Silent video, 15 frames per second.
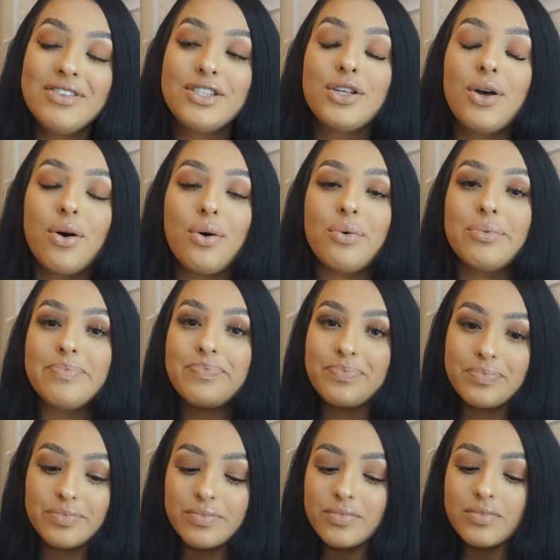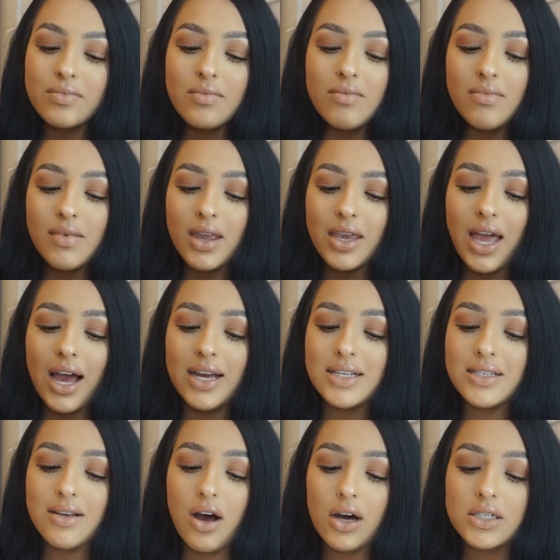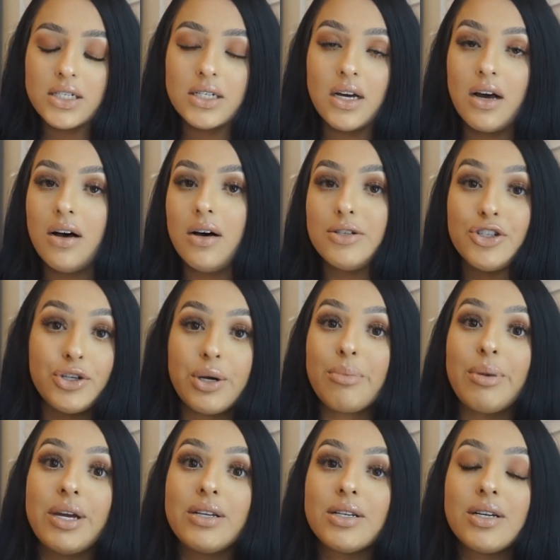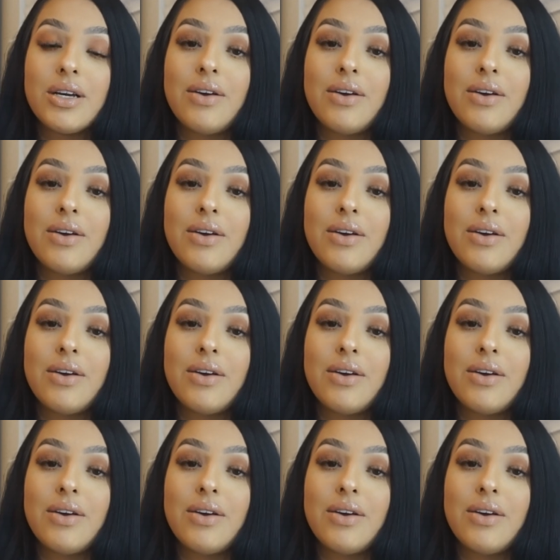So yeah, it's not a treatment.